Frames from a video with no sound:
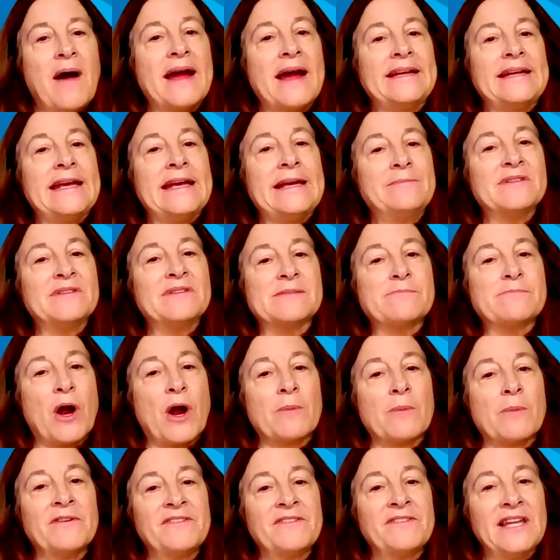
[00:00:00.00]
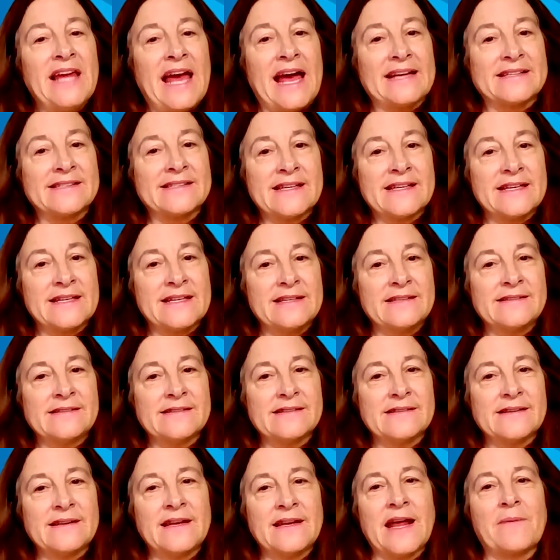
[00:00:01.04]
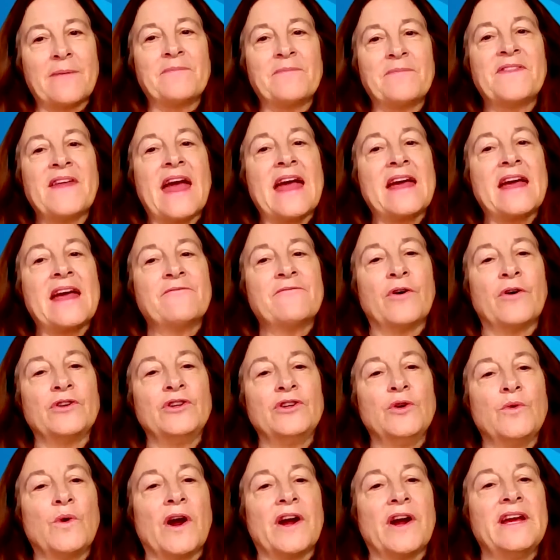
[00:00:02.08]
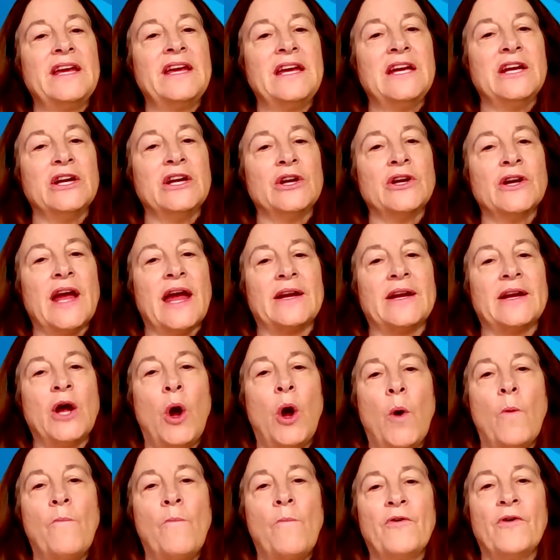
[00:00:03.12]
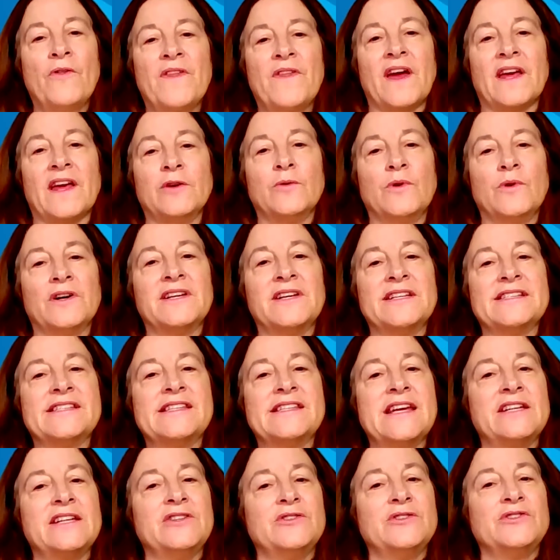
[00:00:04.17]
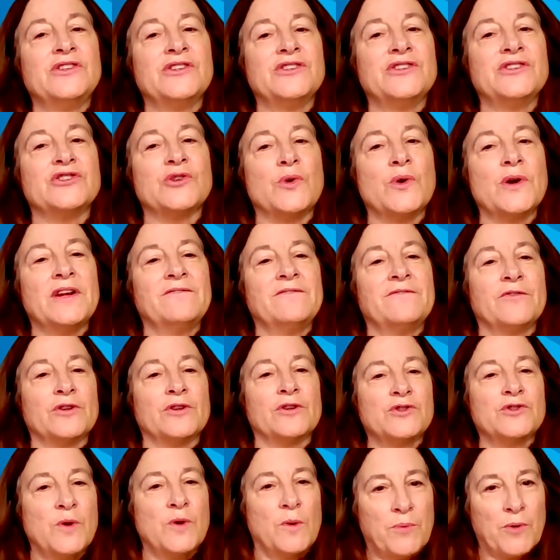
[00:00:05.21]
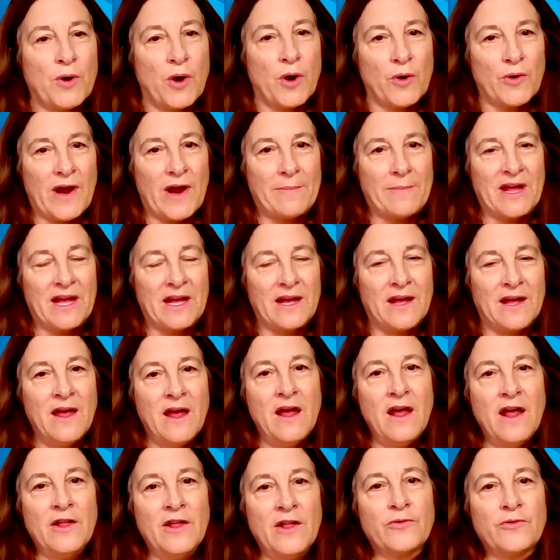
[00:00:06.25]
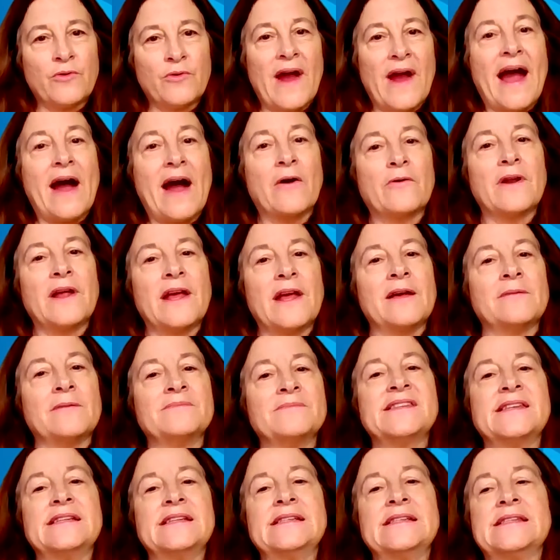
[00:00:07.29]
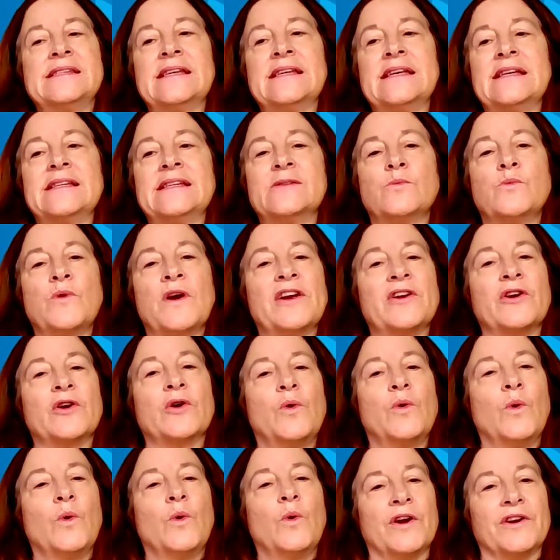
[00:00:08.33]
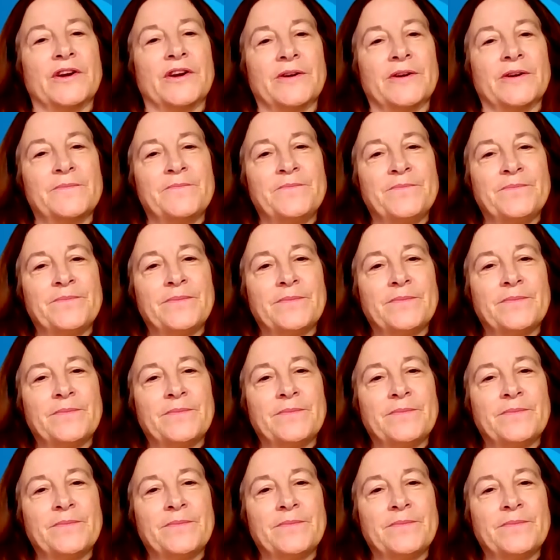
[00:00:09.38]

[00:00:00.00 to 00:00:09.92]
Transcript: My name is Barbara Velasquez, and I'm thankful you are here and hopeful that you will continue to join virtual programming throughout MCC's winter quarter.